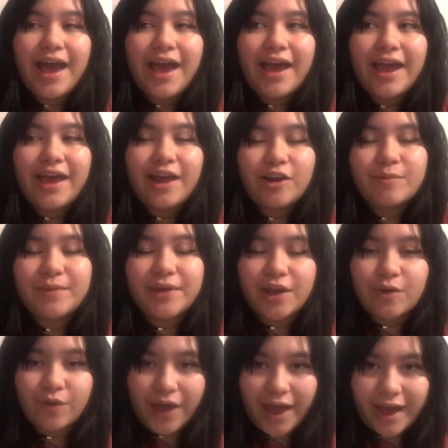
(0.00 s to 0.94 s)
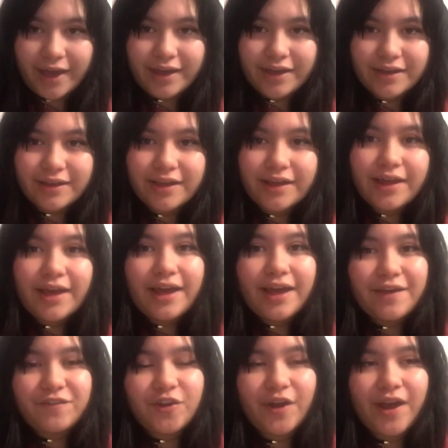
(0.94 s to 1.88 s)
it'll be okay.
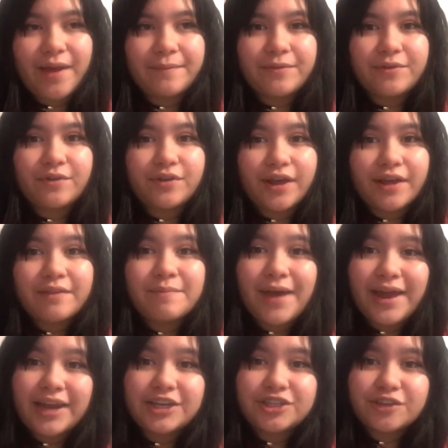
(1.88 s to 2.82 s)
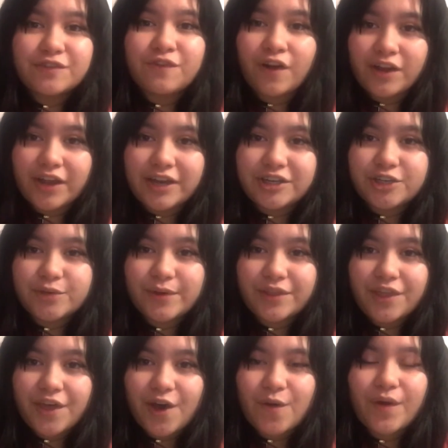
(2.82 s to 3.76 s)
If your hamster does manage to fall into
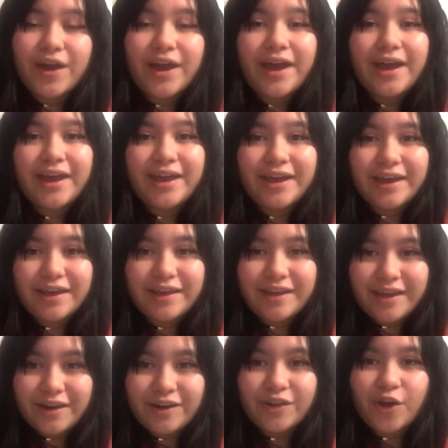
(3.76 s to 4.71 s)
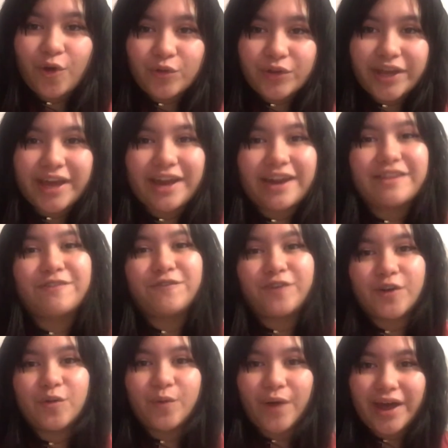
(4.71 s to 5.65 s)
it though, it'll only get its
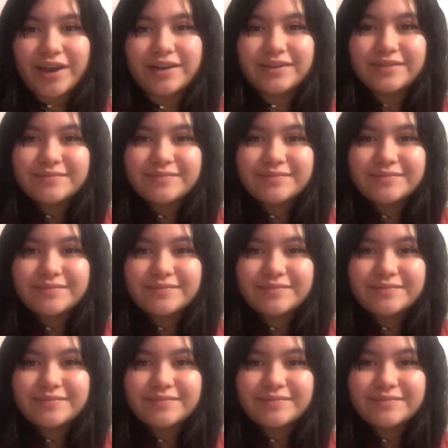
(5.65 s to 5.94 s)
foot wet.